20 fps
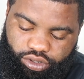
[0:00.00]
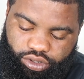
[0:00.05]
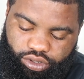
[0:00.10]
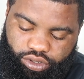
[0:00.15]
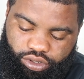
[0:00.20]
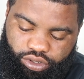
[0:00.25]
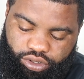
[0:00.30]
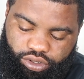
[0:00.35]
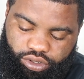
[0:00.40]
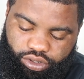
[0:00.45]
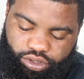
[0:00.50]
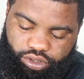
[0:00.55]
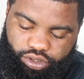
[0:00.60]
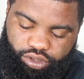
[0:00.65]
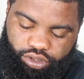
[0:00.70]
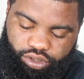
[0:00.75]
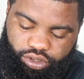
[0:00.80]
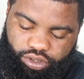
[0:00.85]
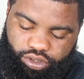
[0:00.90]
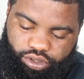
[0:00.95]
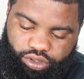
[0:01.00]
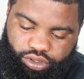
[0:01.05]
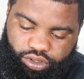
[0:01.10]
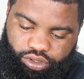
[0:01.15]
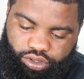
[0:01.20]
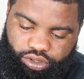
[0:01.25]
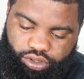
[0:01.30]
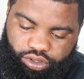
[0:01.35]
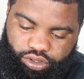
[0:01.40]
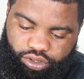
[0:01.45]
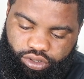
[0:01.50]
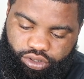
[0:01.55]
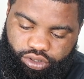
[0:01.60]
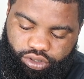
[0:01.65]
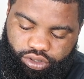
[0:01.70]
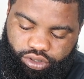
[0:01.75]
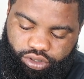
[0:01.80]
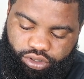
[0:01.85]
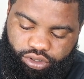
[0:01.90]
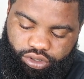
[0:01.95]

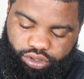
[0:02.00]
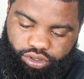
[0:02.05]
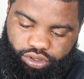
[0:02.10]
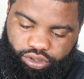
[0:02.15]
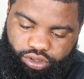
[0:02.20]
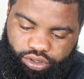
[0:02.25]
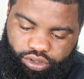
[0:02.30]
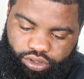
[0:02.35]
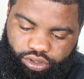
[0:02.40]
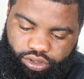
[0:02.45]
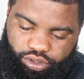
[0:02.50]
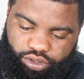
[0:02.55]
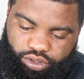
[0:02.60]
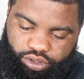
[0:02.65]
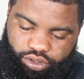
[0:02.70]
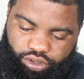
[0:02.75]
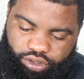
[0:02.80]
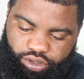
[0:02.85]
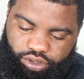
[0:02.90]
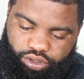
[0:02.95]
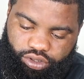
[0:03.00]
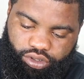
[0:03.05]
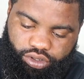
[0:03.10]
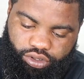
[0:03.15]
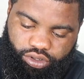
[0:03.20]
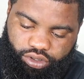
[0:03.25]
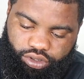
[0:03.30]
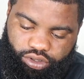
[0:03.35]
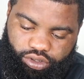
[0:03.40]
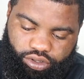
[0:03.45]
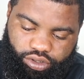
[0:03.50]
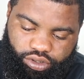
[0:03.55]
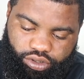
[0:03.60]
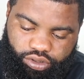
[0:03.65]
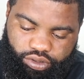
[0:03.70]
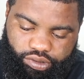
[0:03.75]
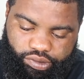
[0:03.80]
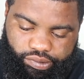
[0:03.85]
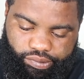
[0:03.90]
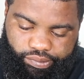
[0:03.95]

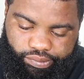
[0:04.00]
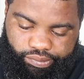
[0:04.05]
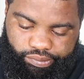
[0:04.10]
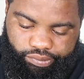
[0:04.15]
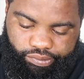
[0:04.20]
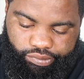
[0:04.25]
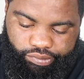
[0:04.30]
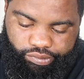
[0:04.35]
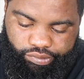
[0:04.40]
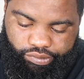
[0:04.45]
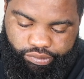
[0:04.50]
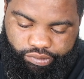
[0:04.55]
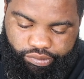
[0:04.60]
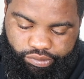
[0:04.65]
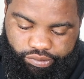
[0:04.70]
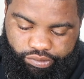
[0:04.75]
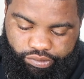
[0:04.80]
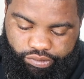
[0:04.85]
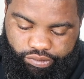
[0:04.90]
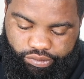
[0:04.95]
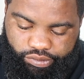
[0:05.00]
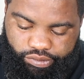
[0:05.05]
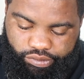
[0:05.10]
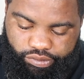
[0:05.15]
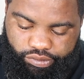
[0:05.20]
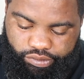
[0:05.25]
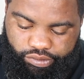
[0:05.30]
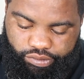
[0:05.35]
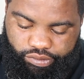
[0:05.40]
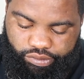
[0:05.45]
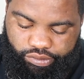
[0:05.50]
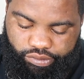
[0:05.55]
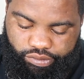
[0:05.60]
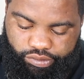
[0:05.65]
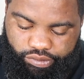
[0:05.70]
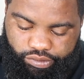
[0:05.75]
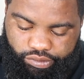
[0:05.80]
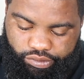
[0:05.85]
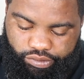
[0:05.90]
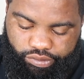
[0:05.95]

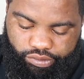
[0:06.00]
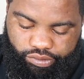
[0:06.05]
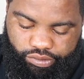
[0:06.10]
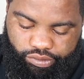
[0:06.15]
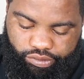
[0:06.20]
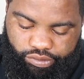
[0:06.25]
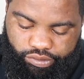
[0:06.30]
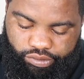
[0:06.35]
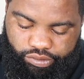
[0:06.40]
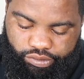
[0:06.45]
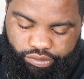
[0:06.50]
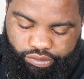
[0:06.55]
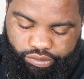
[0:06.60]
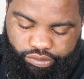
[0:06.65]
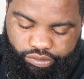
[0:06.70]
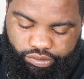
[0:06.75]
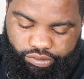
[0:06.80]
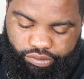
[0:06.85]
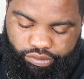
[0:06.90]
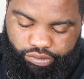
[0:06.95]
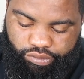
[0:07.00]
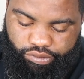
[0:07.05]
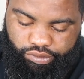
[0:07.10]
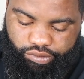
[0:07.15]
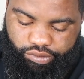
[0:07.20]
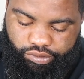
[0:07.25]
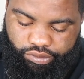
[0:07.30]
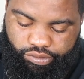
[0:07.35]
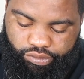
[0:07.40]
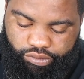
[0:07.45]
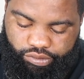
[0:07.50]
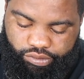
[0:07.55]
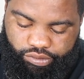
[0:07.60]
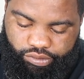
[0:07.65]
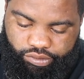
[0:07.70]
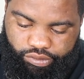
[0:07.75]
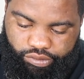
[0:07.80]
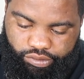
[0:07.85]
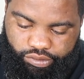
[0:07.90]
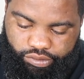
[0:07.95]
(silent)